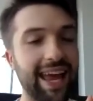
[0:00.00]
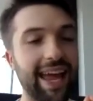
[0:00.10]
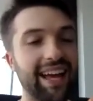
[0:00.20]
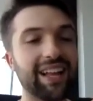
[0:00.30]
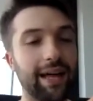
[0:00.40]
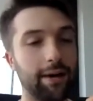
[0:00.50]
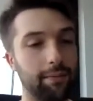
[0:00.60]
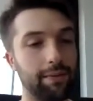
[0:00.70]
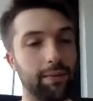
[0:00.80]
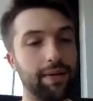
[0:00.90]
hell out of
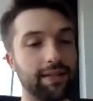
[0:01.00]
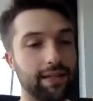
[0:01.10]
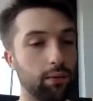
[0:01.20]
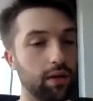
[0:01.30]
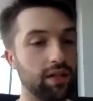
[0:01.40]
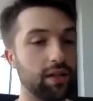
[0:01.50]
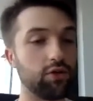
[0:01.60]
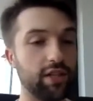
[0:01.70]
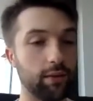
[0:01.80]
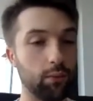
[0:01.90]
me because I wanted to go
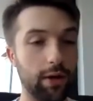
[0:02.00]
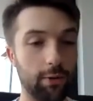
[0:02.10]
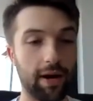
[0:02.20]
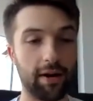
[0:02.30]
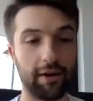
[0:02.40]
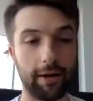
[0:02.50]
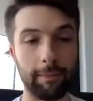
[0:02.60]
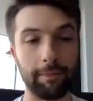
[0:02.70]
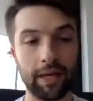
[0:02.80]
Jalen Weidermeyer here.